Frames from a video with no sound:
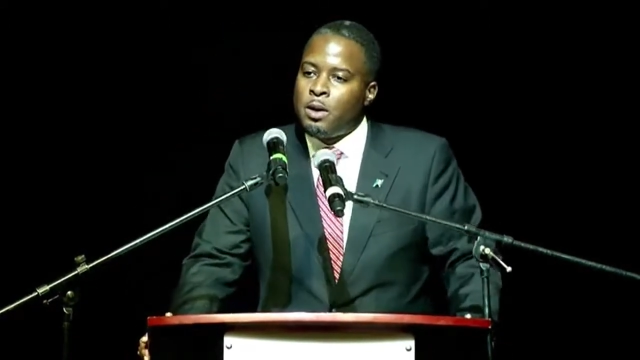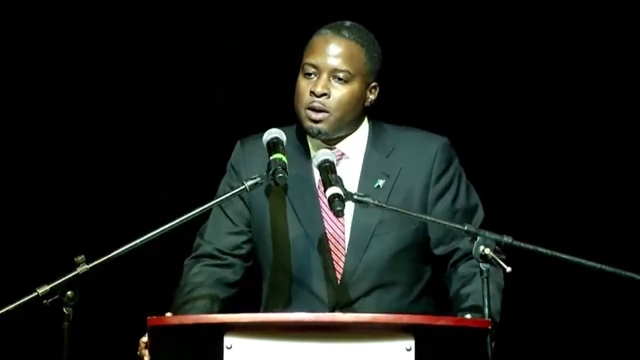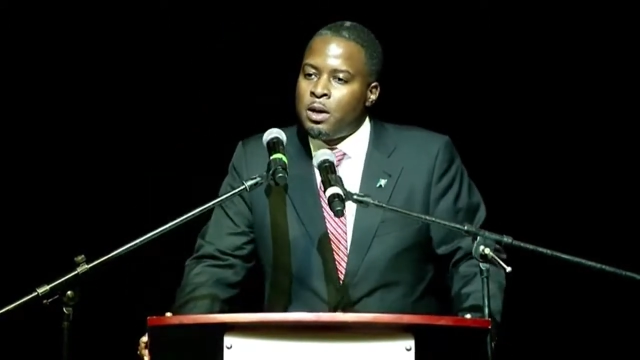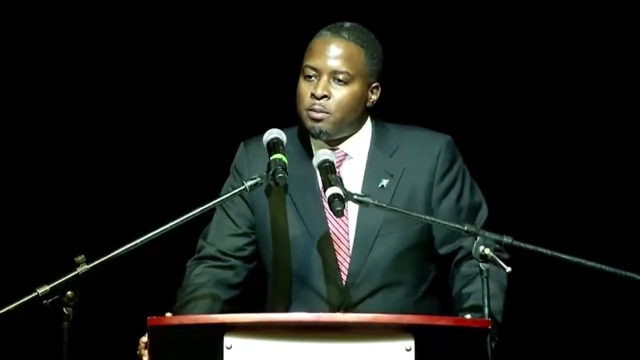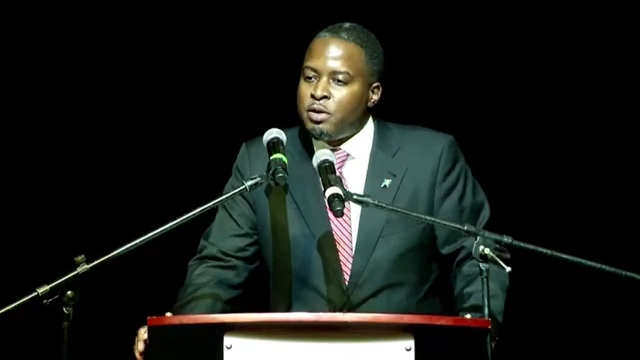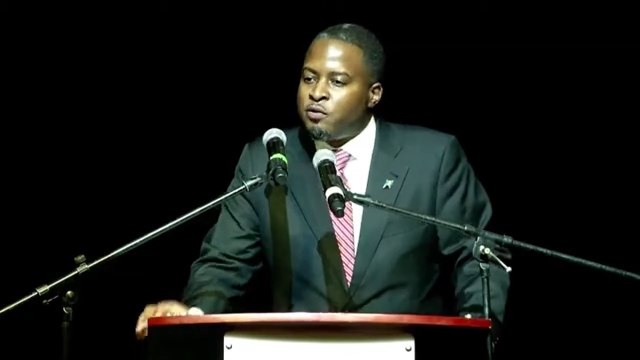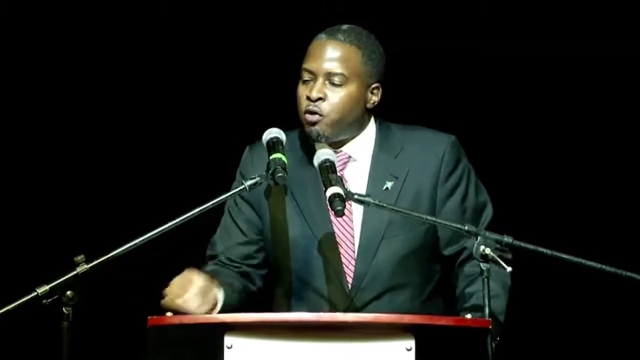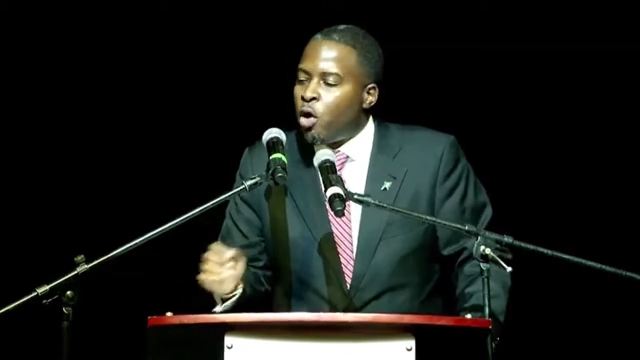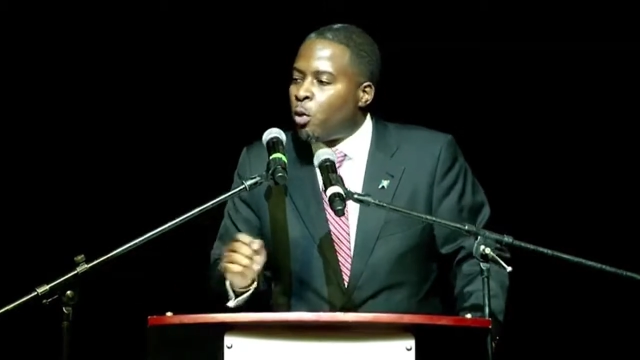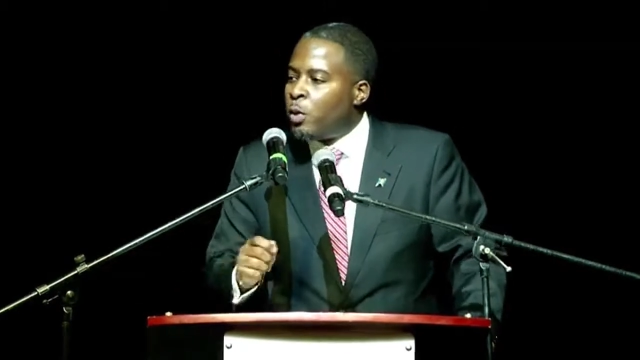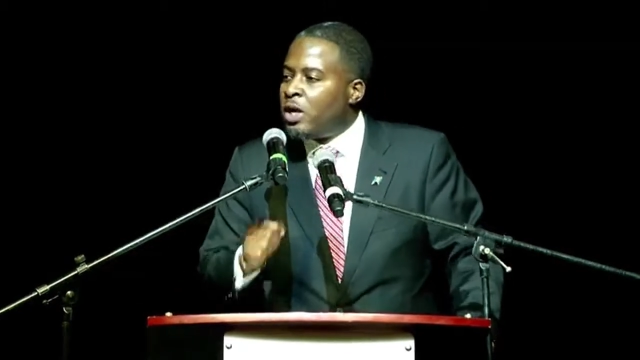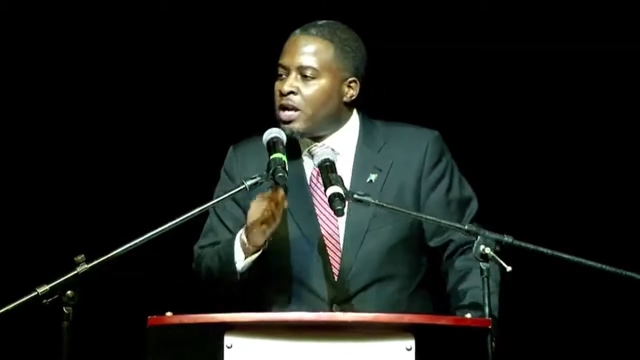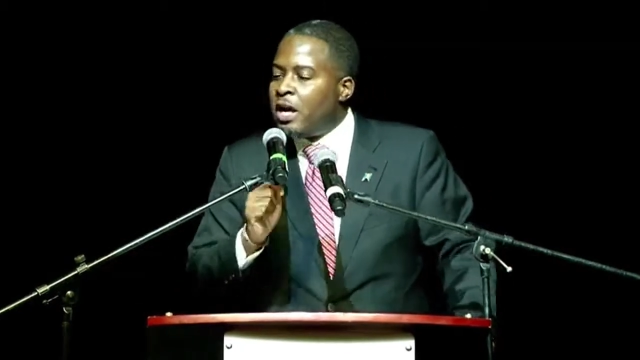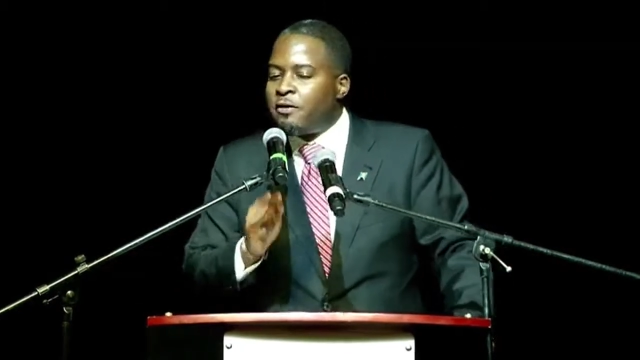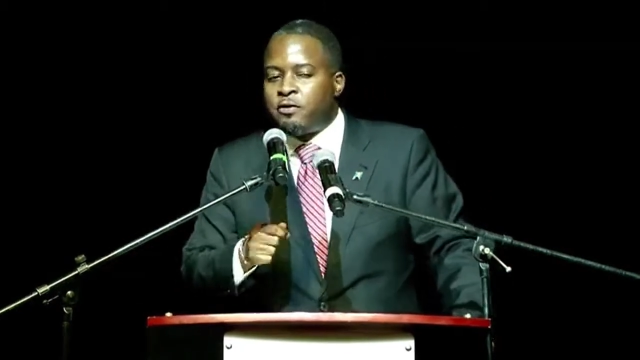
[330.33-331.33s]
Before we
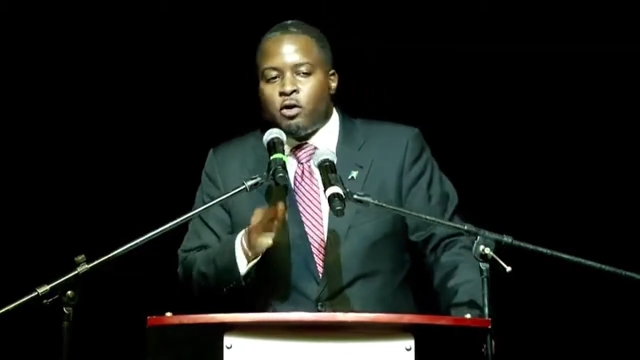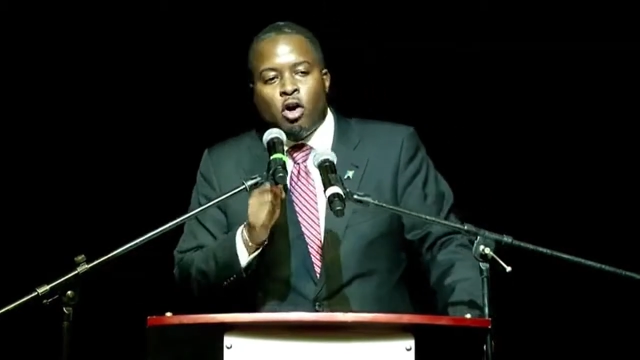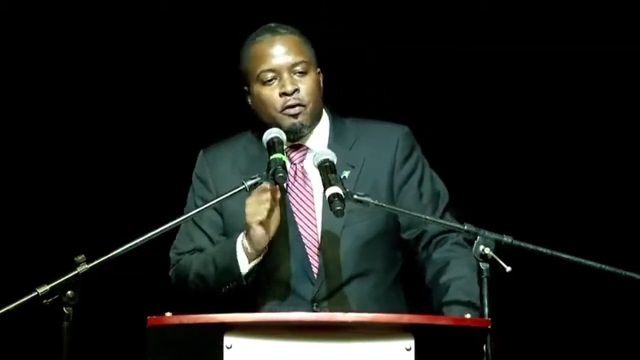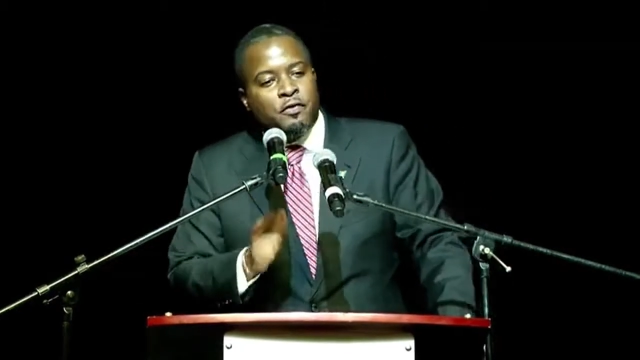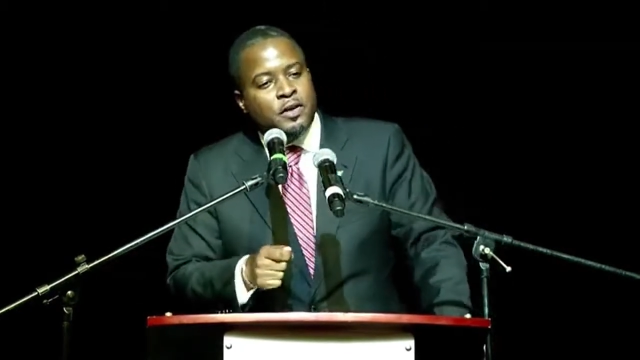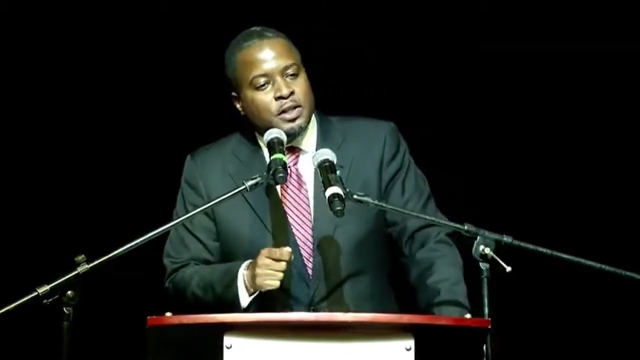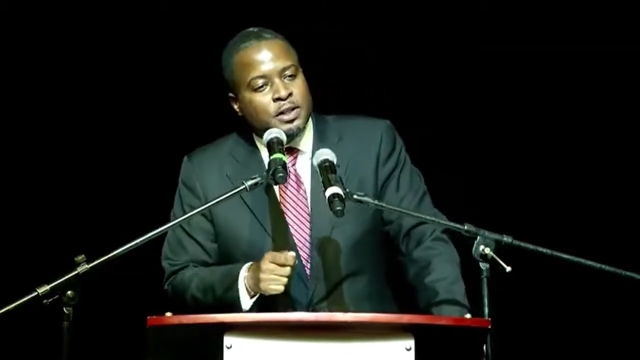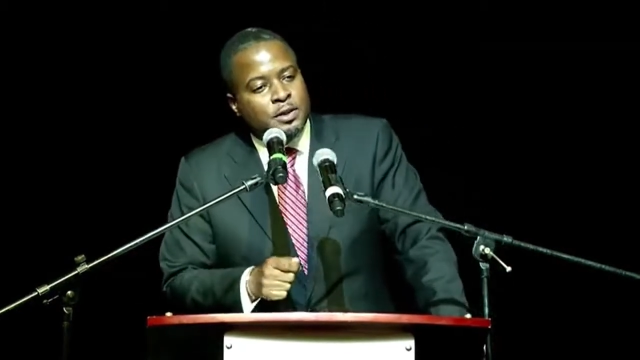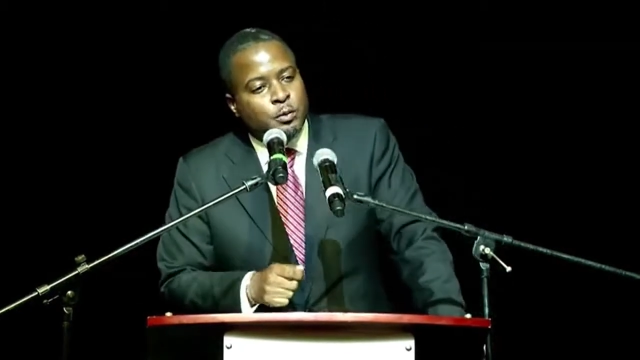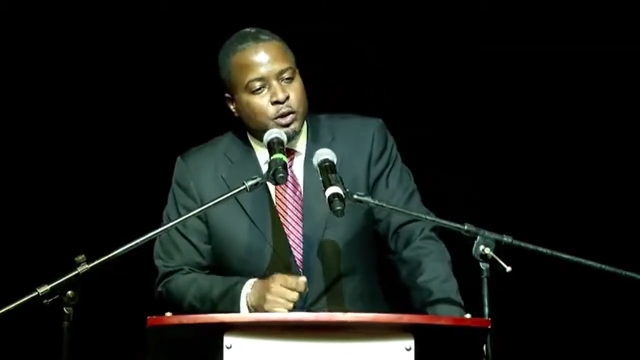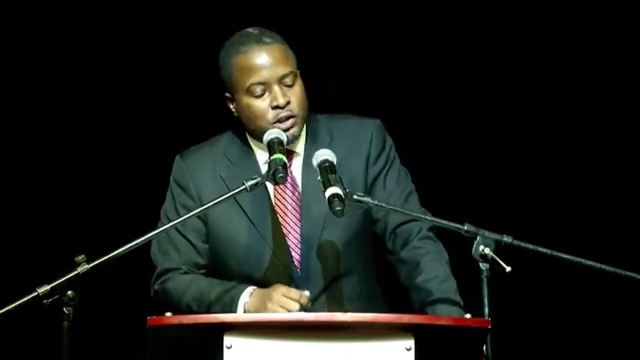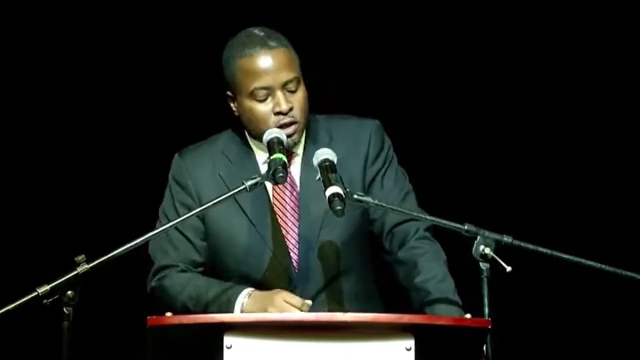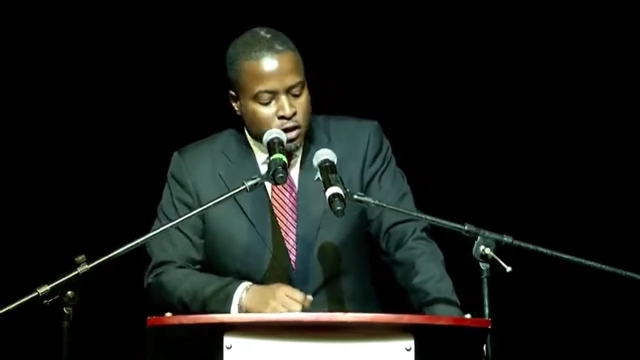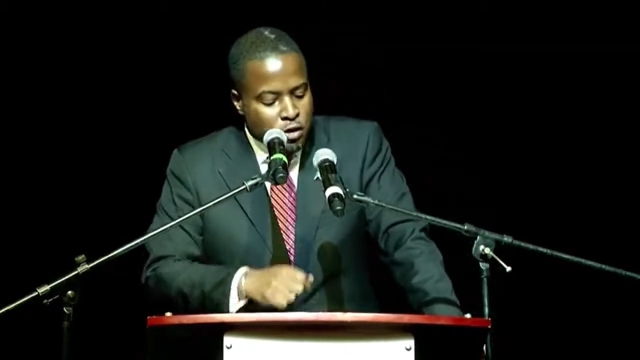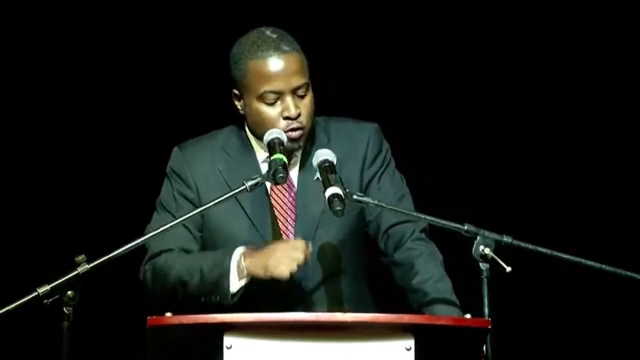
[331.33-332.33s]
left office, we
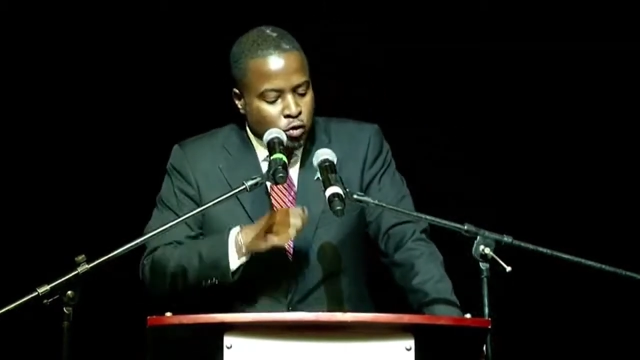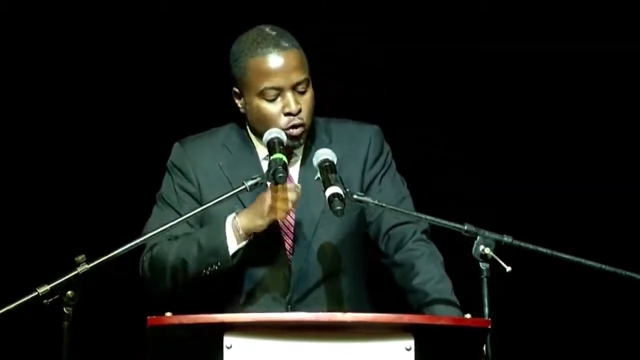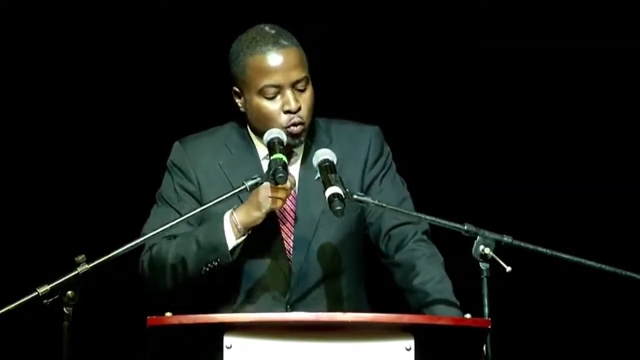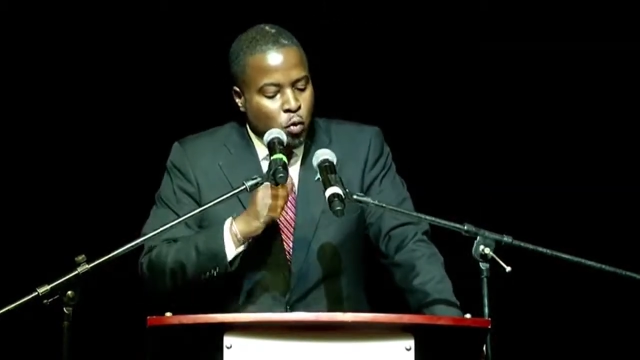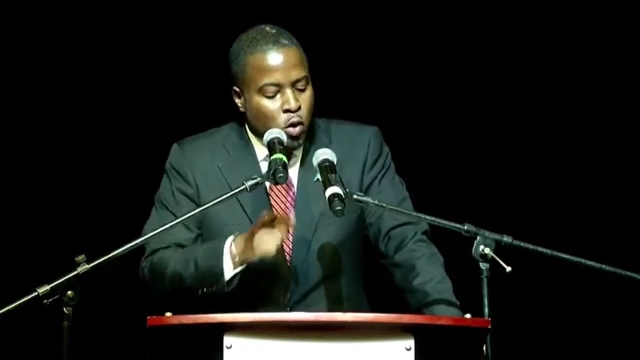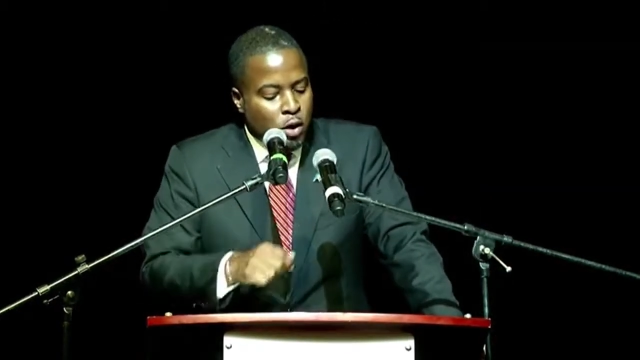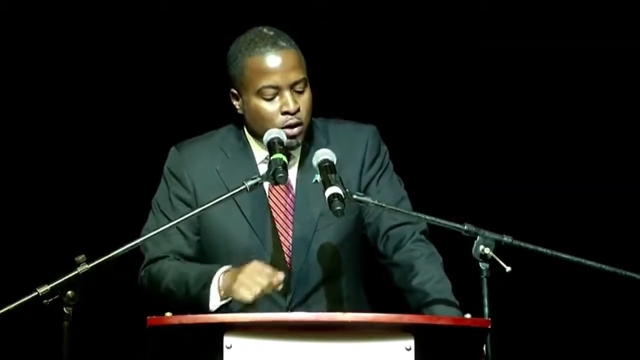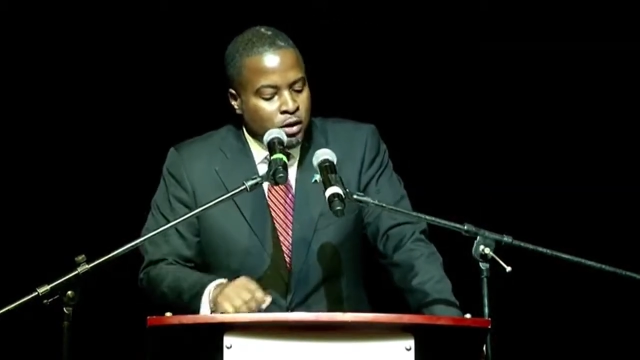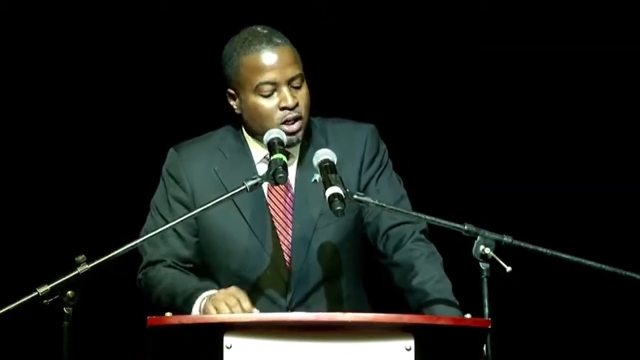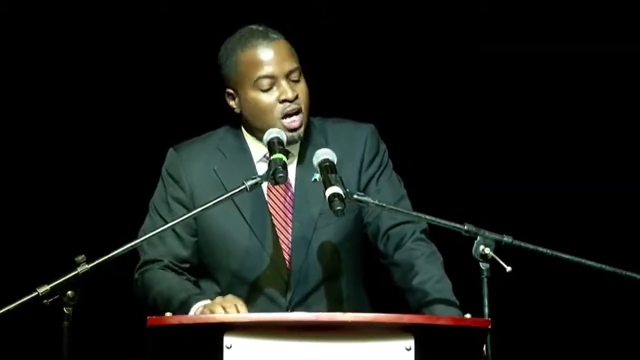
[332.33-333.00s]
turned on water to